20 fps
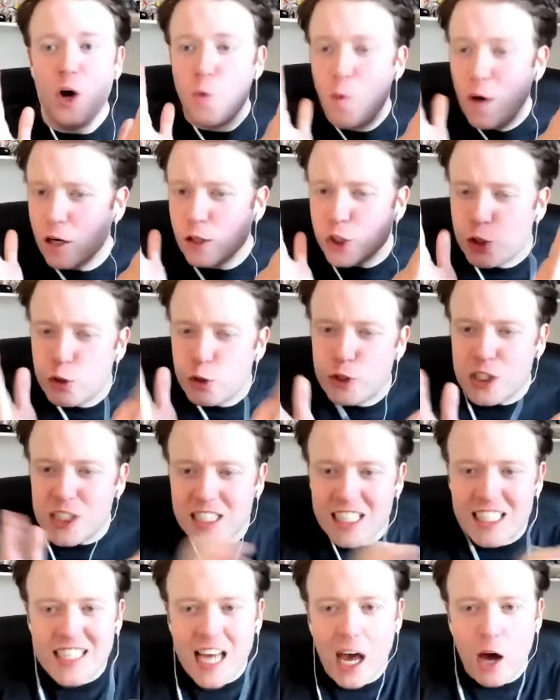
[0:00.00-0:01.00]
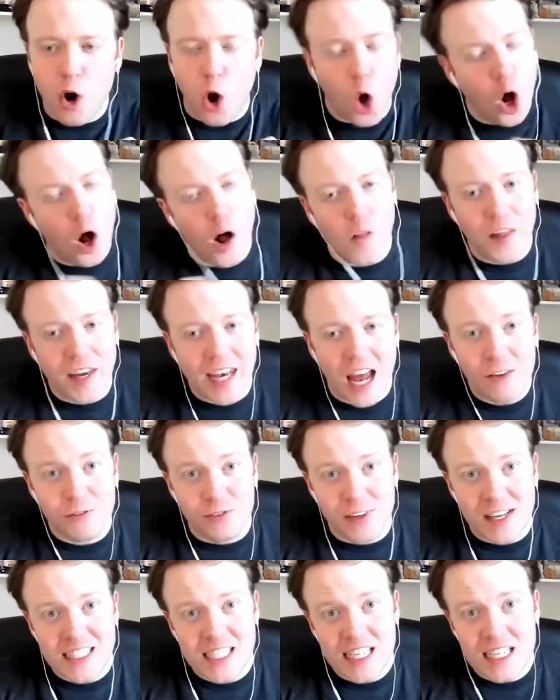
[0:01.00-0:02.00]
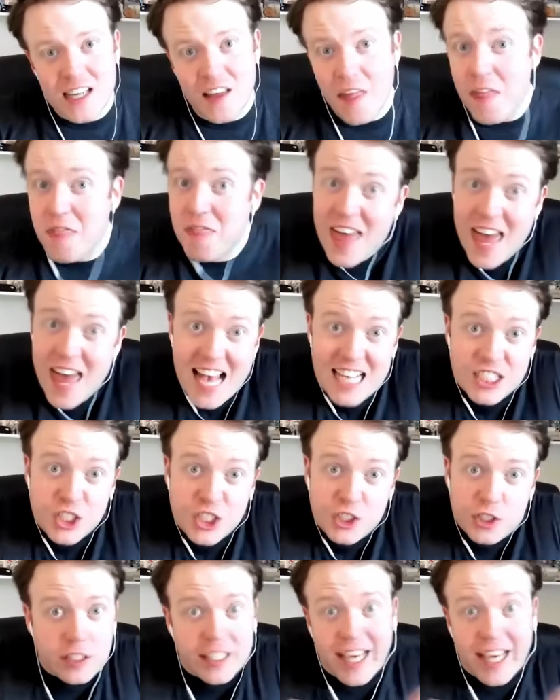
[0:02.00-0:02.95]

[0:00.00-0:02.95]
Why don't you just list out all the Netflixes and then this